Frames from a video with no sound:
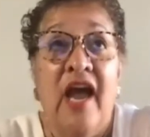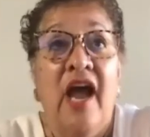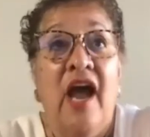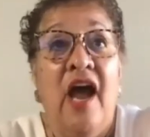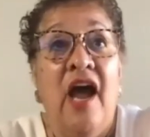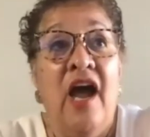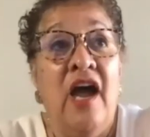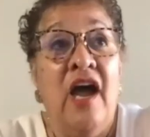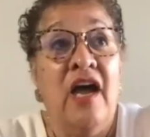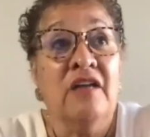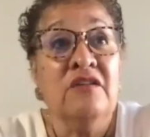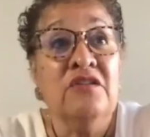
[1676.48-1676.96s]

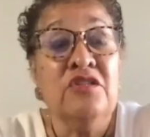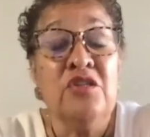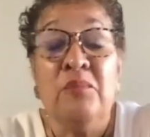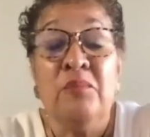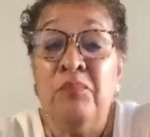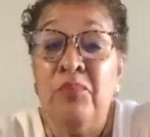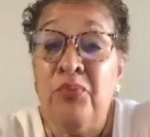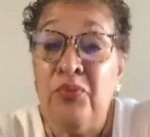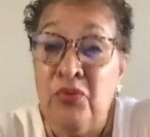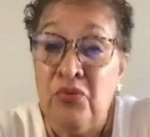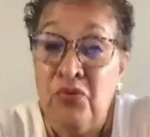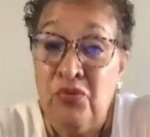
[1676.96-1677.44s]
to
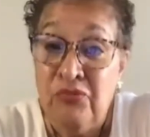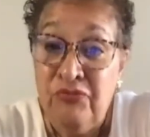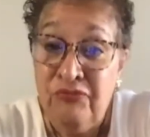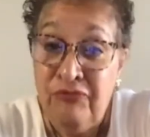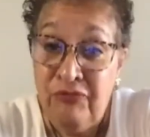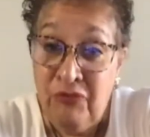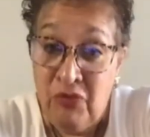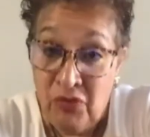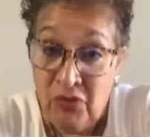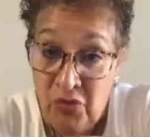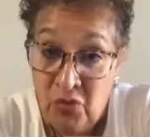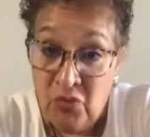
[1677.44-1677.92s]
prove
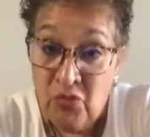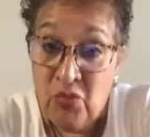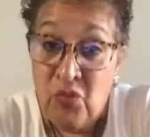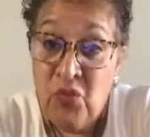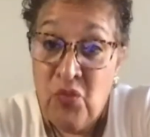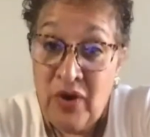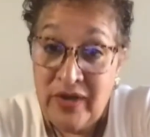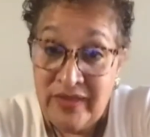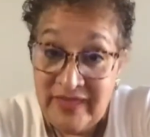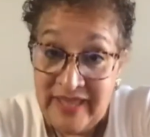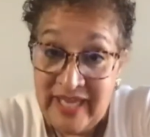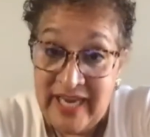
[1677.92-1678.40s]

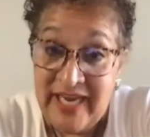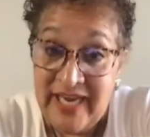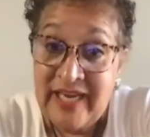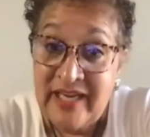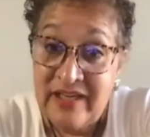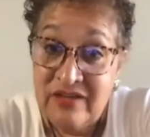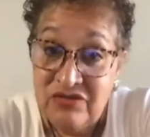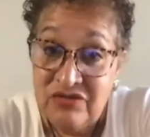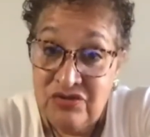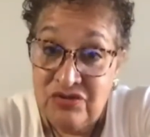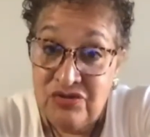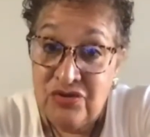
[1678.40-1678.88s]
what they
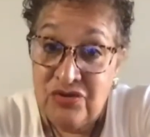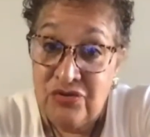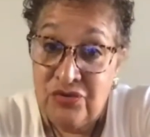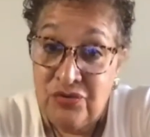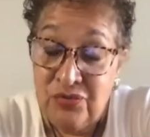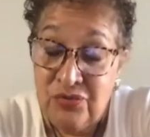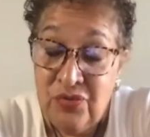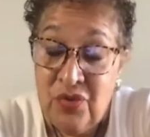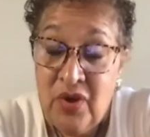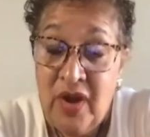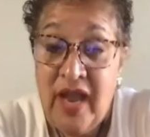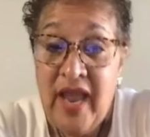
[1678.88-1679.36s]
can
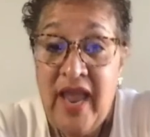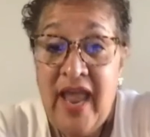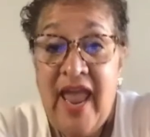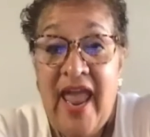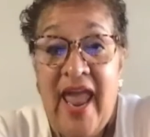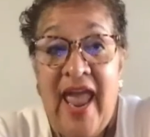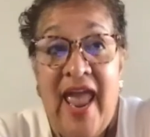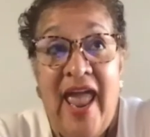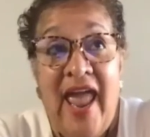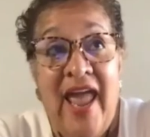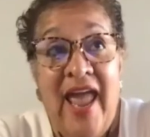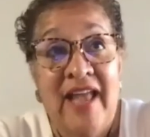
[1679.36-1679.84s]
do.
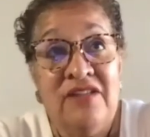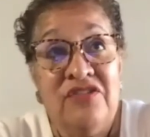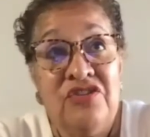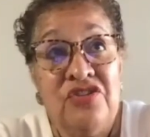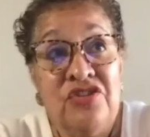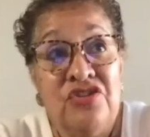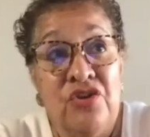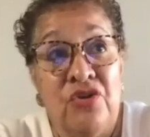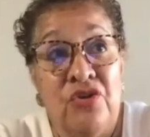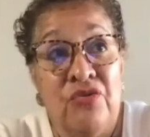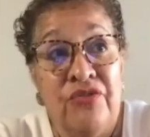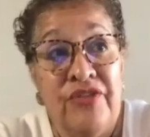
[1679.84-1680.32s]
And
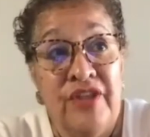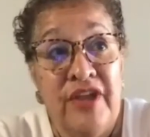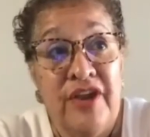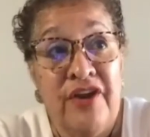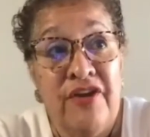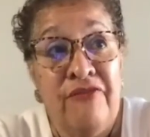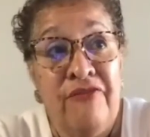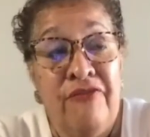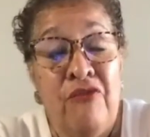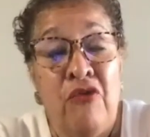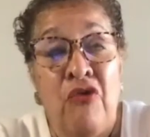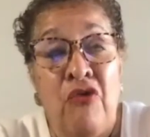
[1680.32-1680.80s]
so
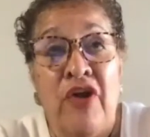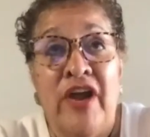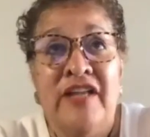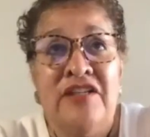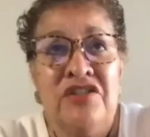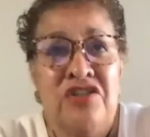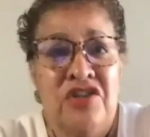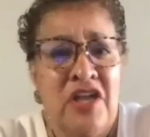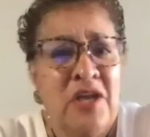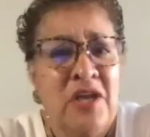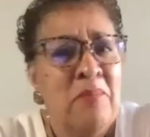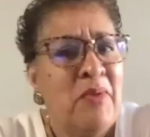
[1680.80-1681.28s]
therefore,
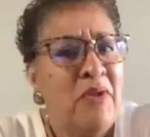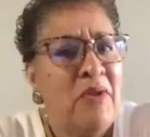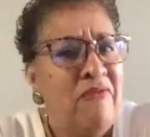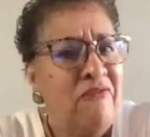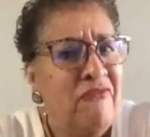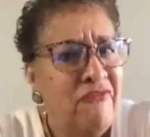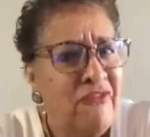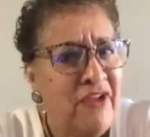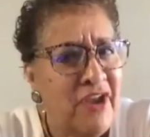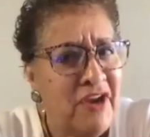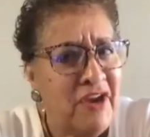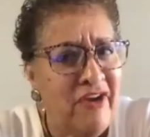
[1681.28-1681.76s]
it's going to be
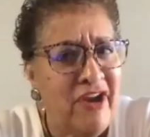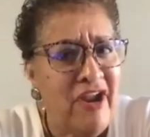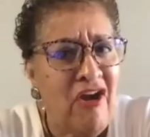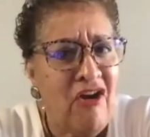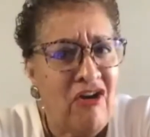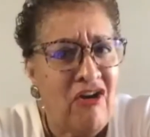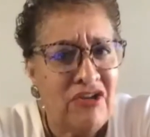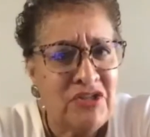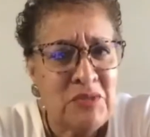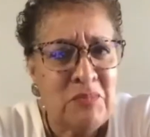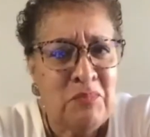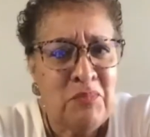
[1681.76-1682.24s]
very
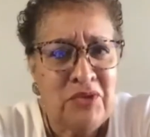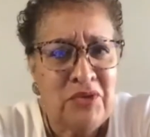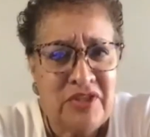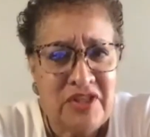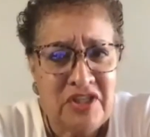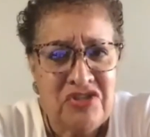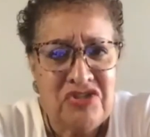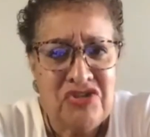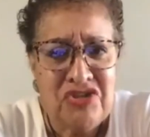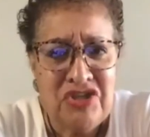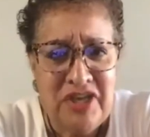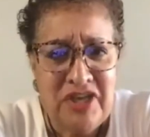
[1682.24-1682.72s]
hard to put
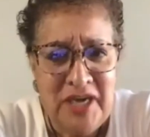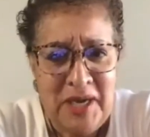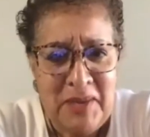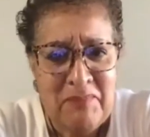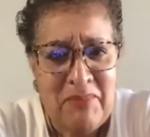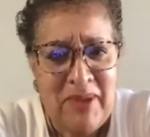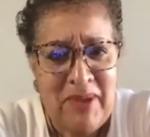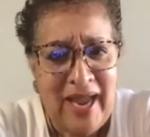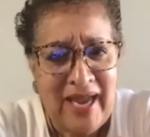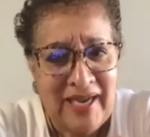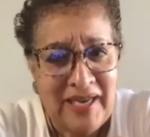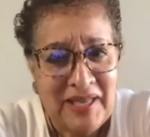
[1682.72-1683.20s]
the genie
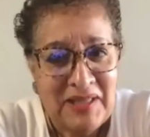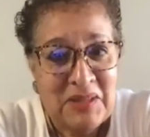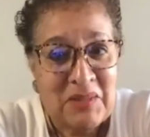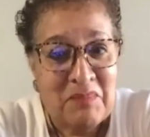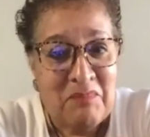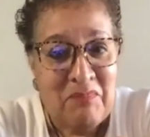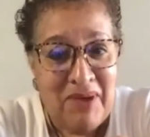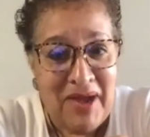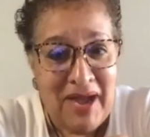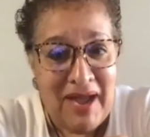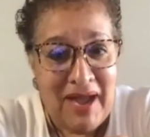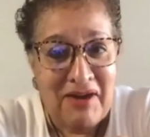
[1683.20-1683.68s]
back in the
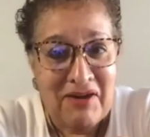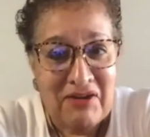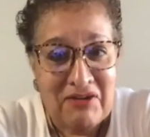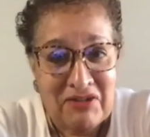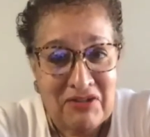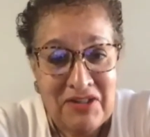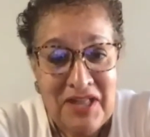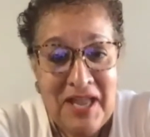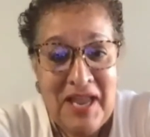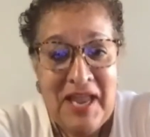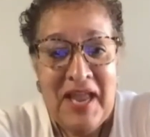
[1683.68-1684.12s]
bottle